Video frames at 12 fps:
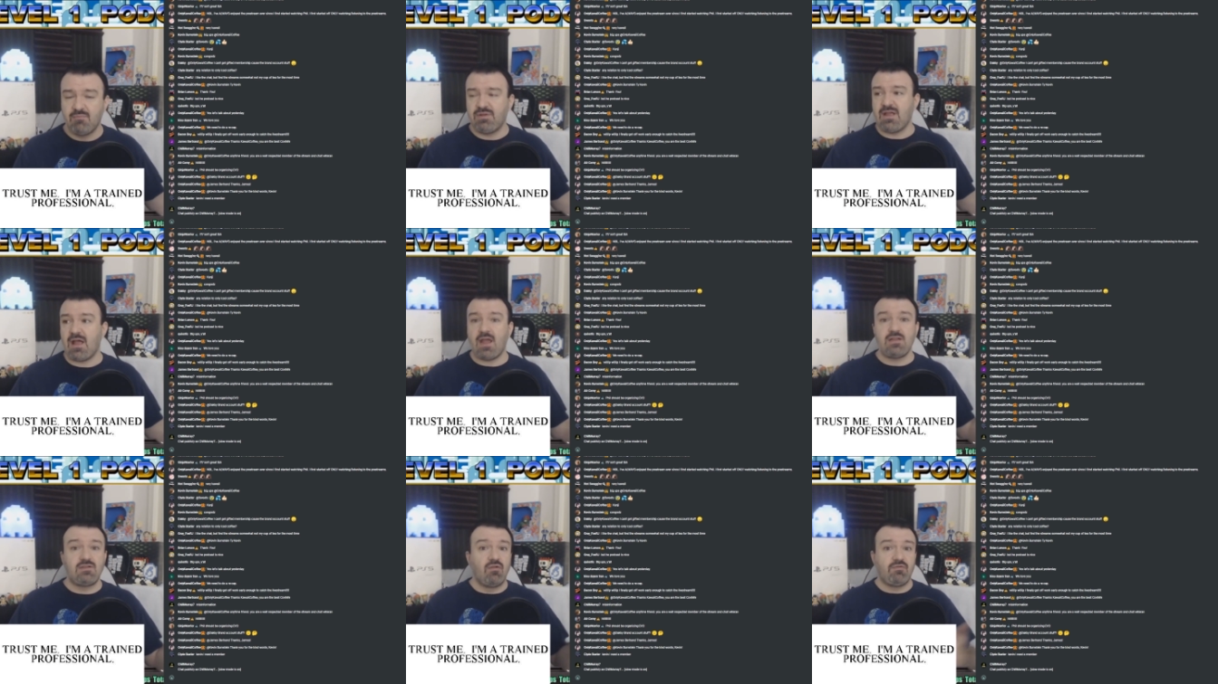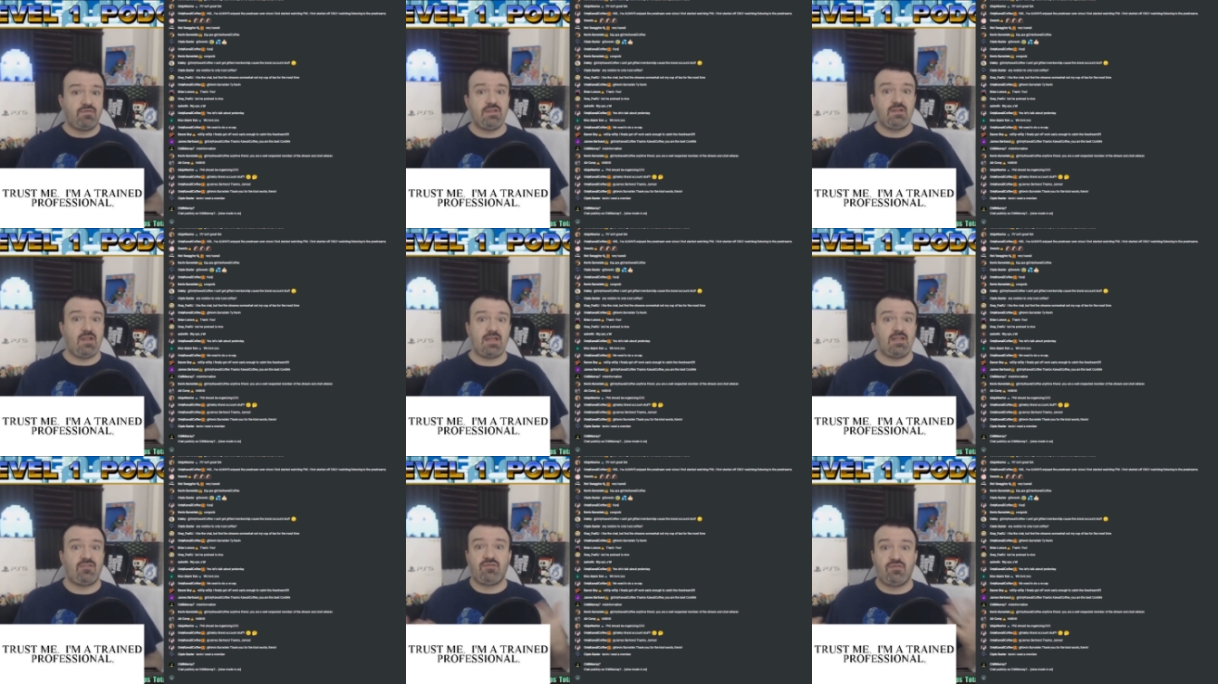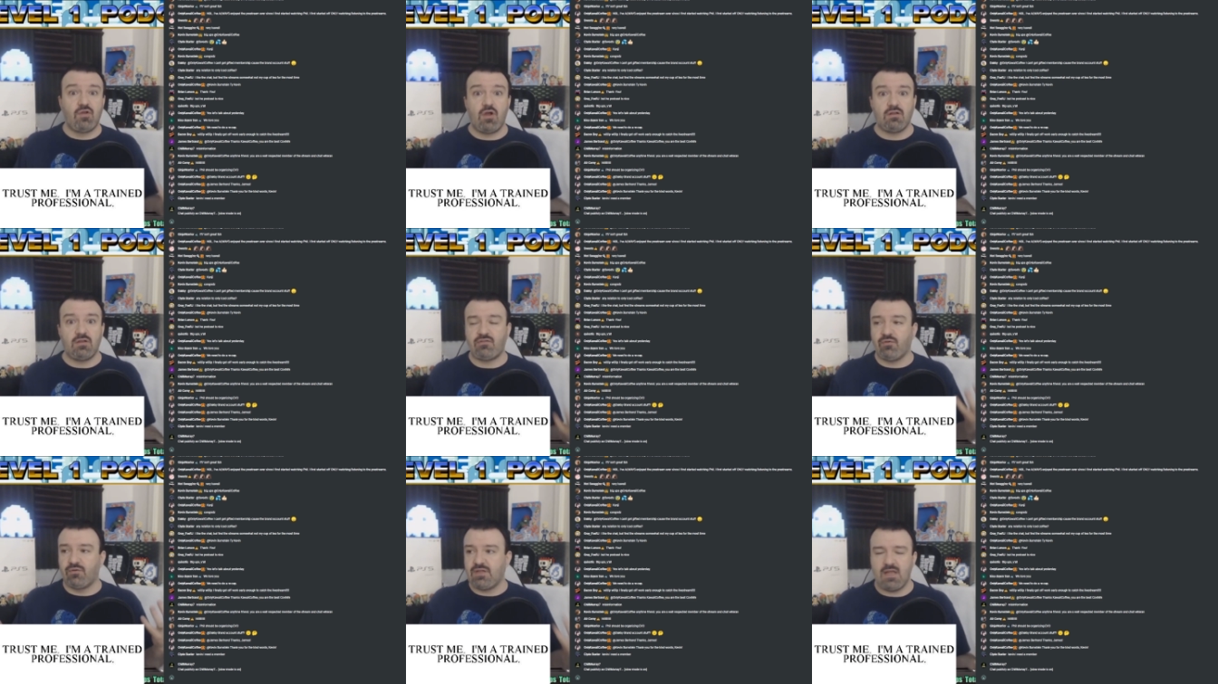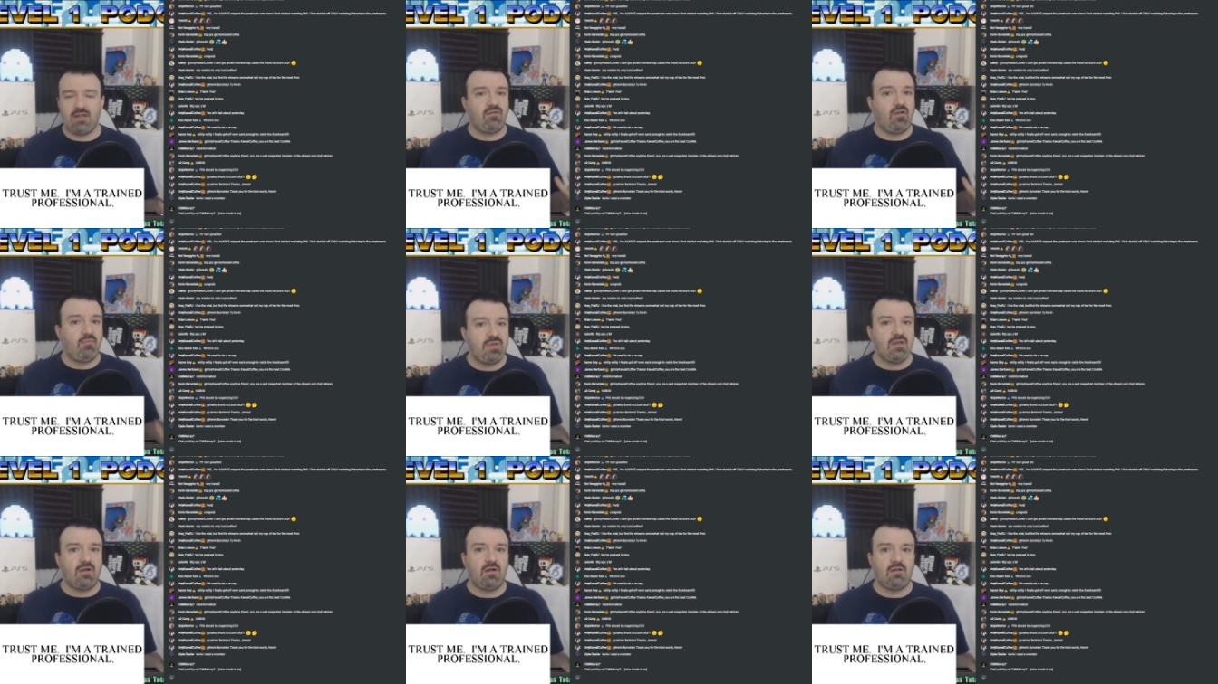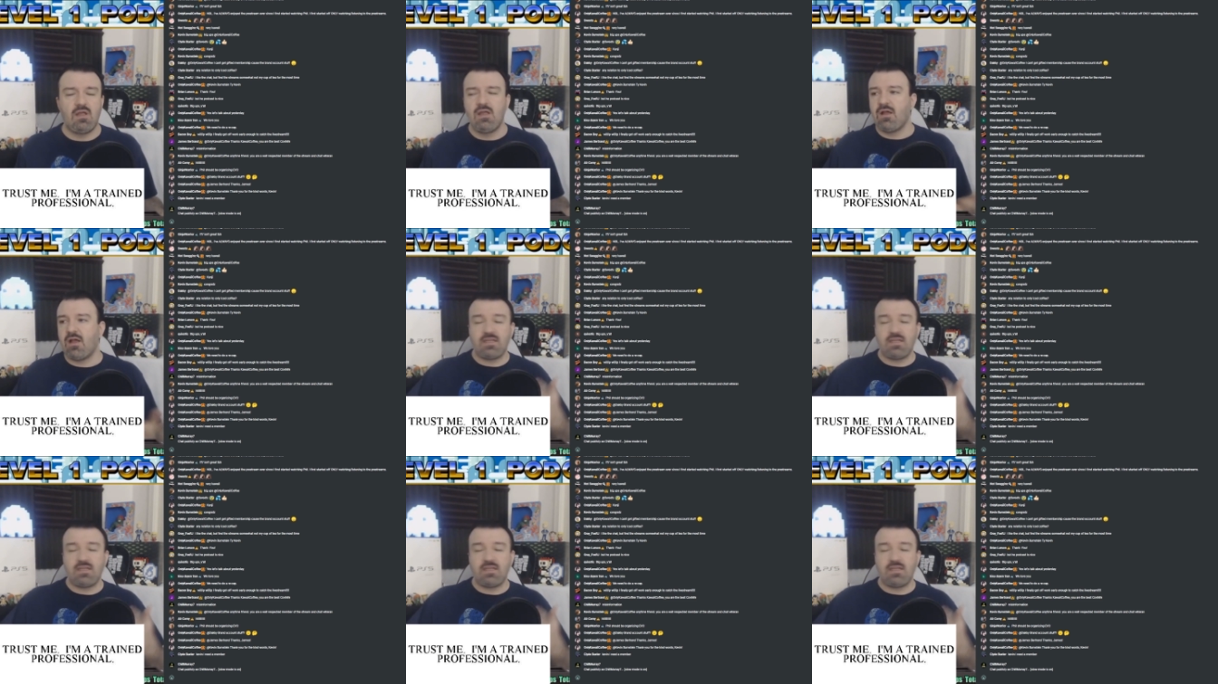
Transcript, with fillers: but that I don't feel like it's flawless or the end-all be-all.